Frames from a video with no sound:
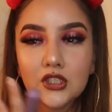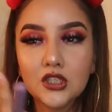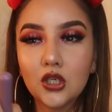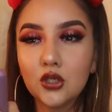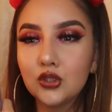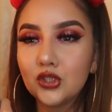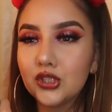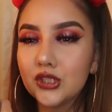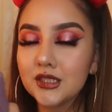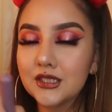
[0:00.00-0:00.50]

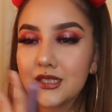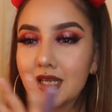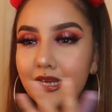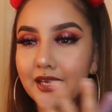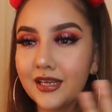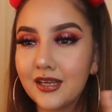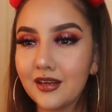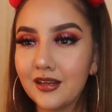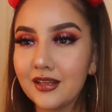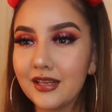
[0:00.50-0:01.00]
so just
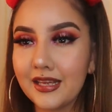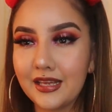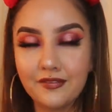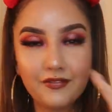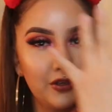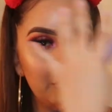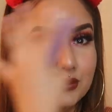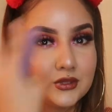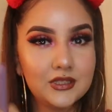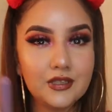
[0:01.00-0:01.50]
like if
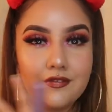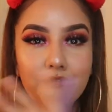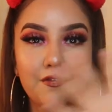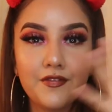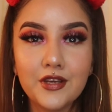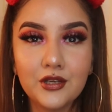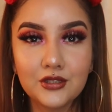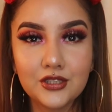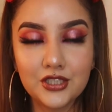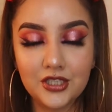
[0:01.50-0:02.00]
there was a
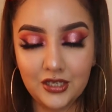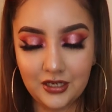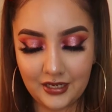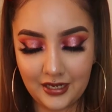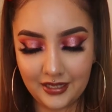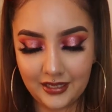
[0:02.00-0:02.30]
filter.